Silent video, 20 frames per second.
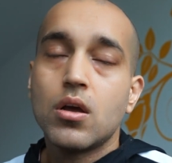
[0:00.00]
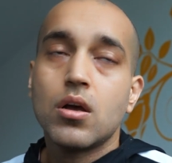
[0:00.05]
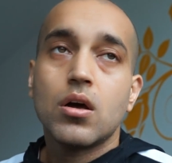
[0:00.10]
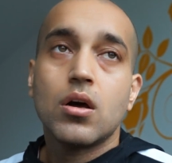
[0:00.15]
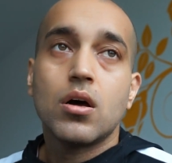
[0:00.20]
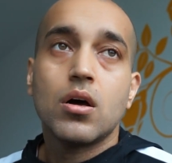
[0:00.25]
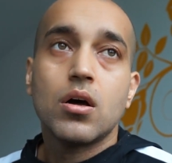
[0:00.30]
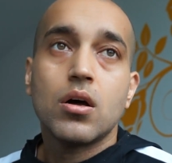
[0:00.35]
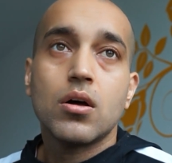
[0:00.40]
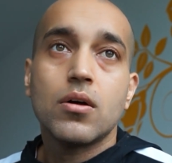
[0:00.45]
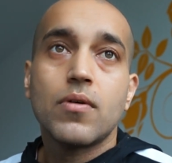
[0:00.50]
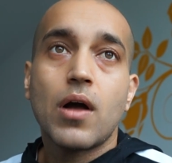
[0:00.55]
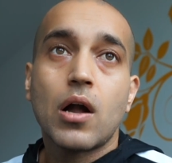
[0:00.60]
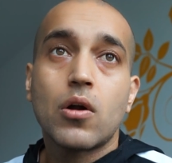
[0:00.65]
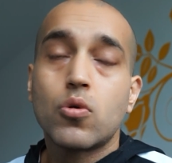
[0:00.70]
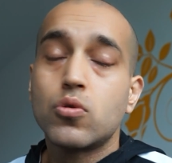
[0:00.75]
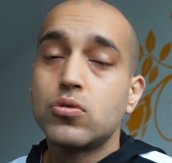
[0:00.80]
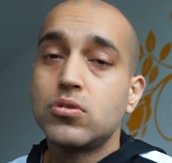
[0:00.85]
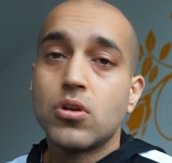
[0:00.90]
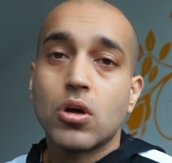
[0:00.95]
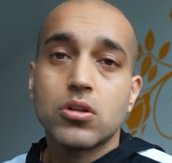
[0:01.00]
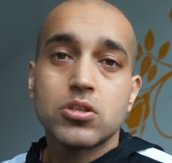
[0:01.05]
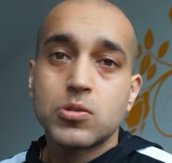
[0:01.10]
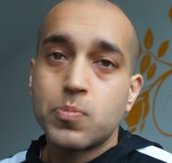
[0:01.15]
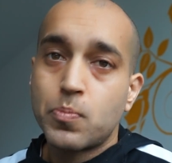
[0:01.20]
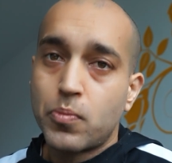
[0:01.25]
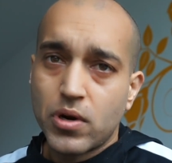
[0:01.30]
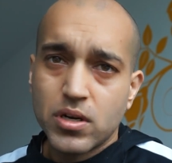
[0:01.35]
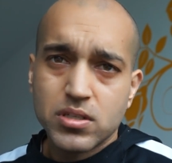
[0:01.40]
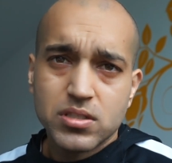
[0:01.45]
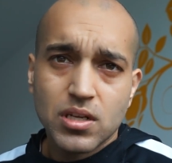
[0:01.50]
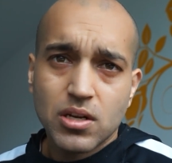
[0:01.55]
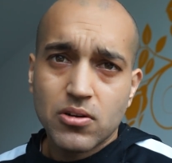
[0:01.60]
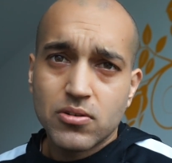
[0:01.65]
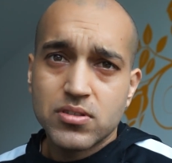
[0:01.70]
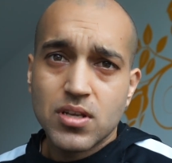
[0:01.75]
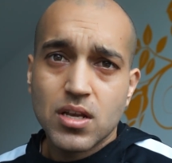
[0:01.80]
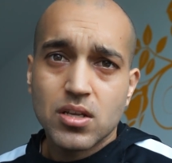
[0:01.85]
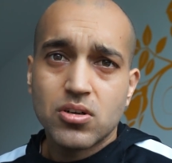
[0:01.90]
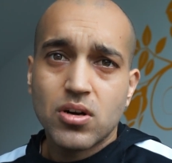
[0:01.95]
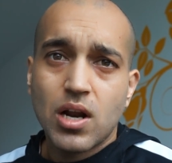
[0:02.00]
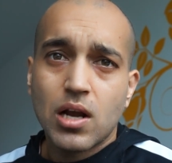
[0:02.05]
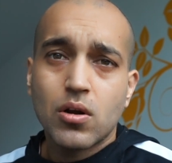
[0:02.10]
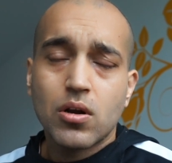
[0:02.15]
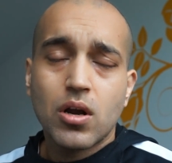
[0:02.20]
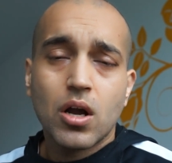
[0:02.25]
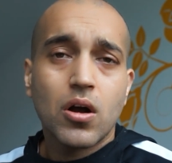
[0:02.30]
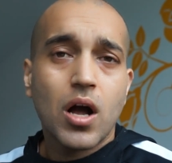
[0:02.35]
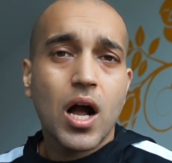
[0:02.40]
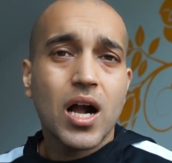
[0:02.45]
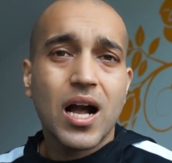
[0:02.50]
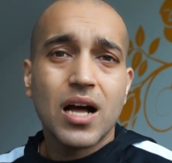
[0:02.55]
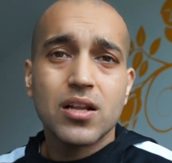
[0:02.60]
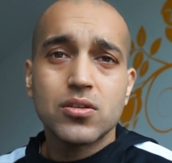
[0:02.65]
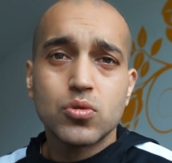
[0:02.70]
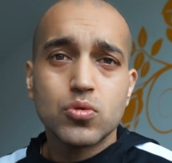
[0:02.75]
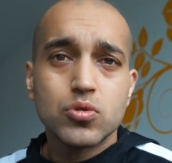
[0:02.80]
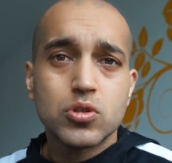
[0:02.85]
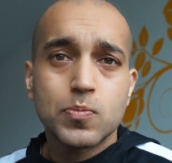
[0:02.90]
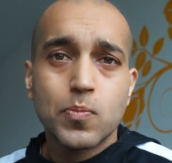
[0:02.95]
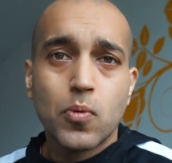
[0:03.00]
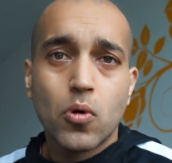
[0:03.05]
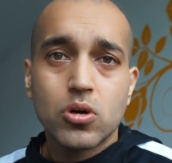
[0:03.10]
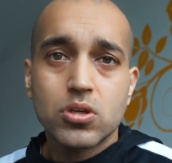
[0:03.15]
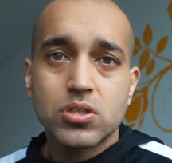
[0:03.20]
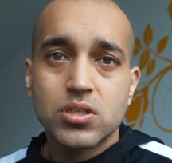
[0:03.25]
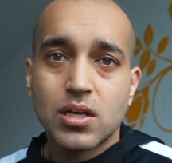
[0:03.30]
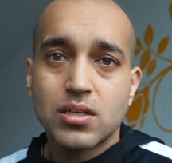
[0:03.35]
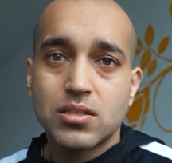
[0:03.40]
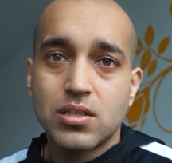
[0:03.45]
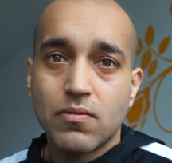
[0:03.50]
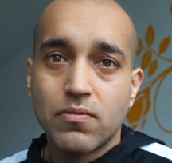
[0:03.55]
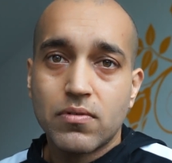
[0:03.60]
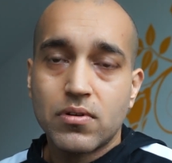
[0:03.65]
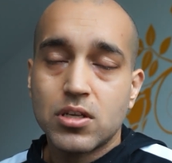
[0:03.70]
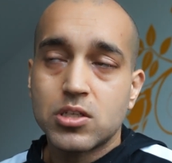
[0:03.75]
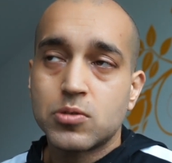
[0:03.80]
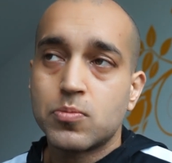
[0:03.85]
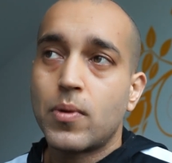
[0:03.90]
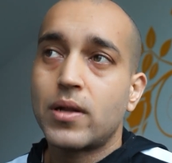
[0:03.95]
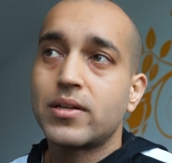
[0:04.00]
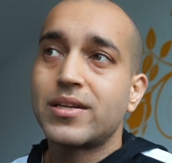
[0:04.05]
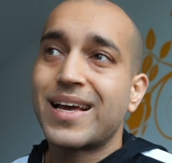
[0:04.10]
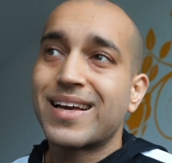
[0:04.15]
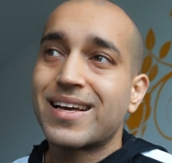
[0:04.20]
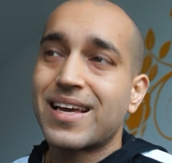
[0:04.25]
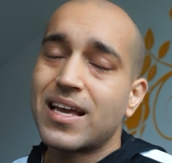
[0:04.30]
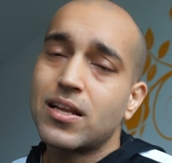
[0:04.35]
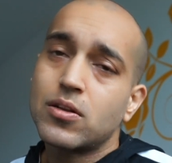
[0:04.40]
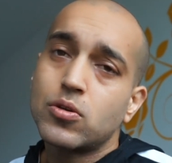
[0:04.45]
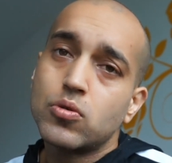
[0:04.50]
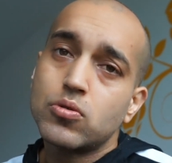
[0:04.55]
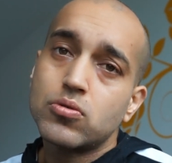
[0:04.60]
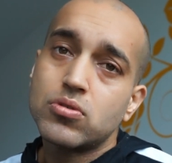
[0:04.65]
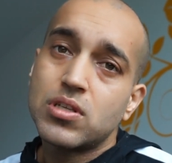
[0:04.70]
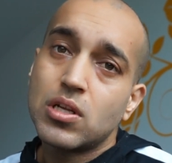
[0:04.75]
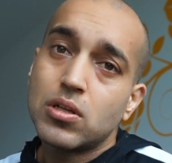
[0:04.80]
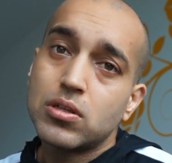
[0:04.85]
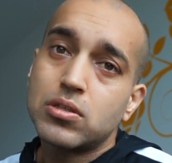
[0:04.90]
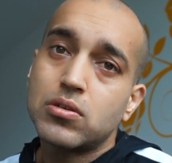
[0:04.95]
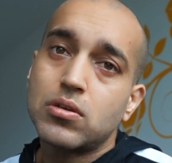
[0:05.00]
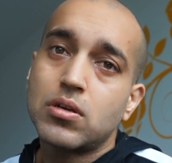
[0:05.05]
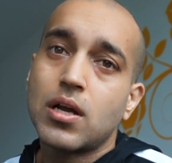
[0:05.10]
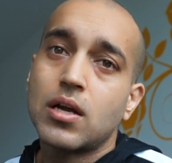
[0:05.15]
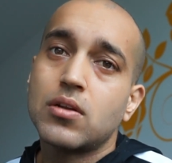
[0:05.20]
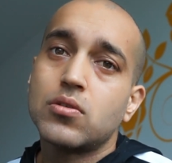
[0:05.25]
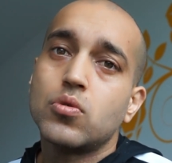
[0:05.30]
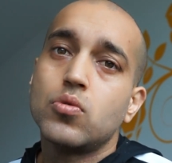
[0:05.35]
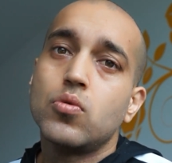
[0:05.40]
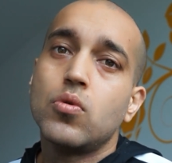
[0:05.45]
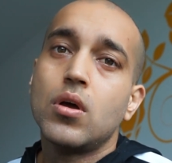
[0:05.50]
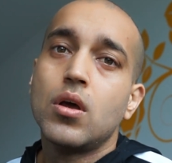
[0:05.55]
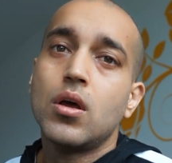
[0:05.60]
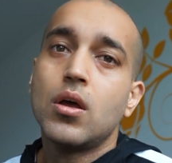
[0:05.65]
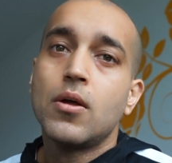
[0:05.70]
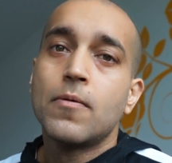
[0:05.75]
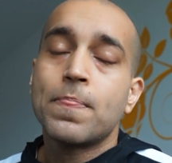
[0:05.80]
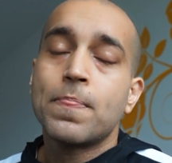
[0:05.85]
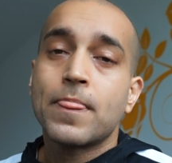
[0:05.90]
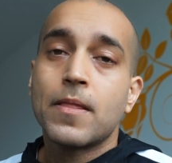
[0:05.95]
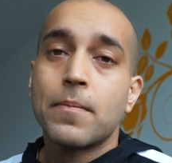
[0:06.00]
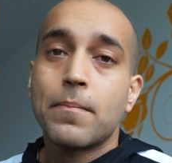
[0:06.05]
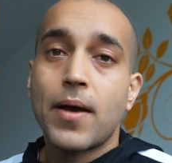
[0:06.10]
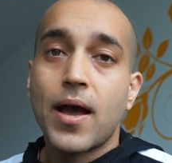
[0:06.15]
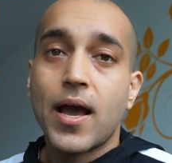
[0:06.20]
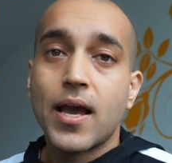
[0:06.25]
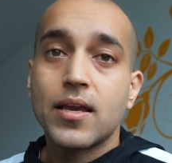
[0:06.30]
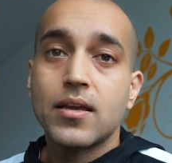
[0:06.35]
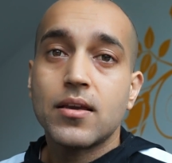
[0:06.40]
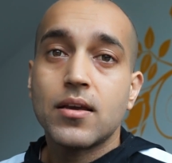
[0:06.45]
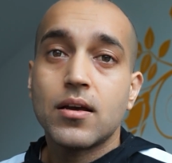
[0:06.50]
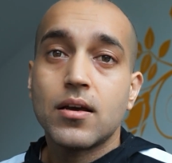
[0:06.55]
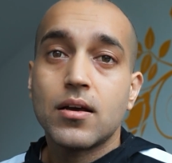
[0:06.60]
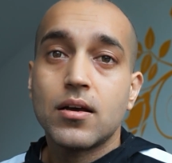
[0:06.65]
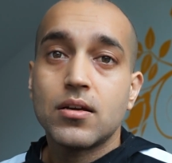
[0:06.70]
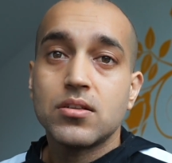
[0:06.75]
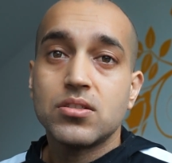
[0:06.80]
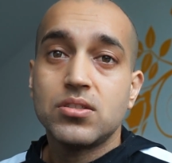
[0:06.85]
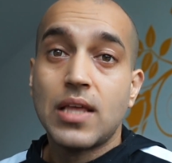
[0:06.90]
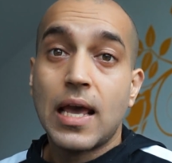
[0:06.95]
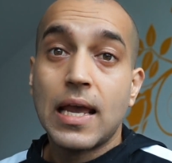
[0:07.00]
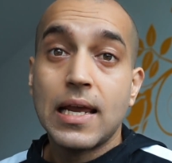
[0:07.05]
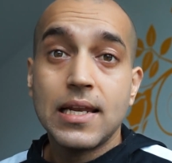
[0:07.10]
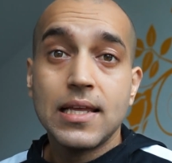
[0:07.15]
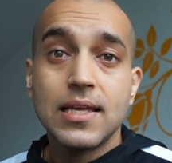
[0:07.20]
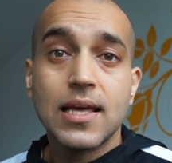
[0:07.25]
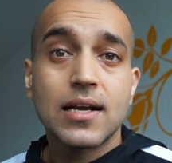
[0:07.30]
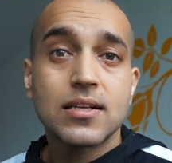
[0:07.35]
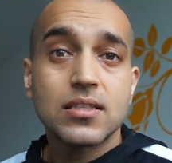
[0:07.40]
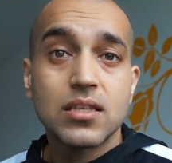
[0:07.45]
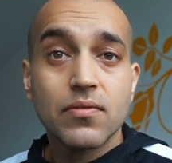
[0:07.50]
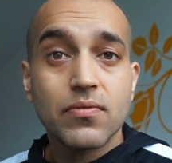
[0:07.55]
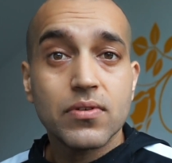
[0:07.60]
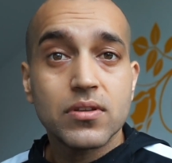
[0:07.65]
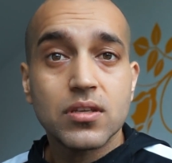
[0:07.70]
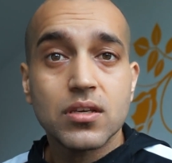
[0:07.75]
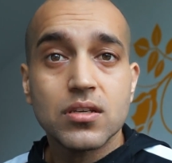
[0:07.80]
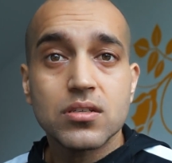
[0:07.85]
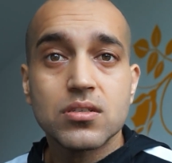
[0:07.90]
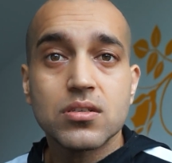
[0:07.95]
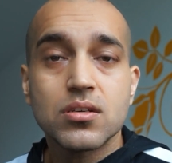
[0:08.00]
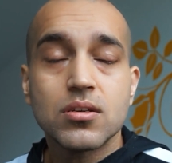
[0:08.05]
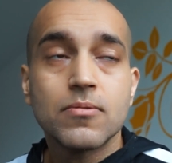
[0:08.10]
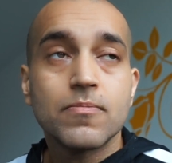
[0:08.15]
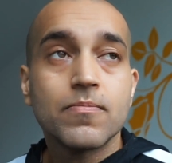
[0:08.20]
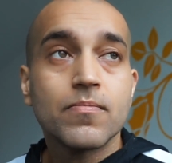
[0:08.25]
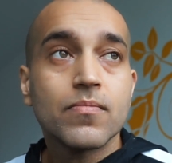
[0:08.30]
I could not sprint, etc. I can't do sports activities, but I still can do my daily activities.